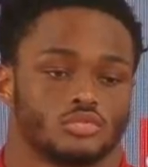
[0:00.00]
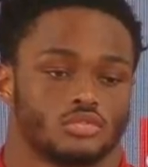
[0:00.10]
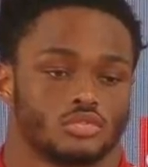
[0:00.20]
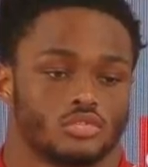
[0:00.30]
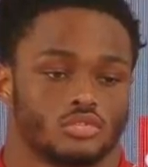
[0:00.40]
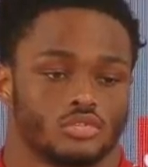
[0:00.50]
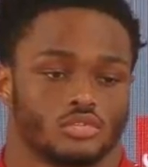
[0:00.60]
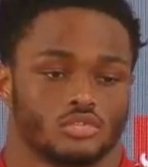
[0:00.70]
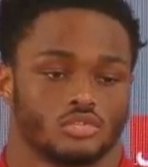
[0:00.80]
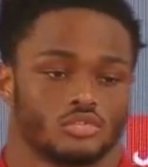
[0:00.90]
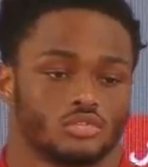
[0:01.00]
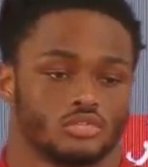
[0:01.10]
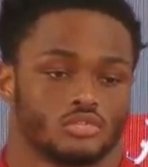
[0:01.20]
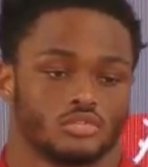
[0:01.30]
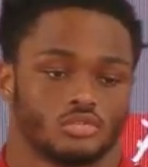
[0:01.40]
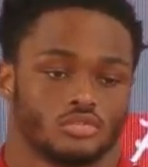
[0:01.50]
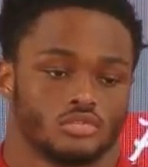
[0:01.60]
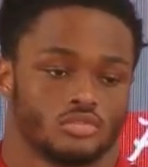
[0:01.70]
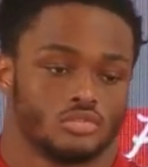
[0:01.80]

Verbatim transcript: are you to get back to South Florida this weekend?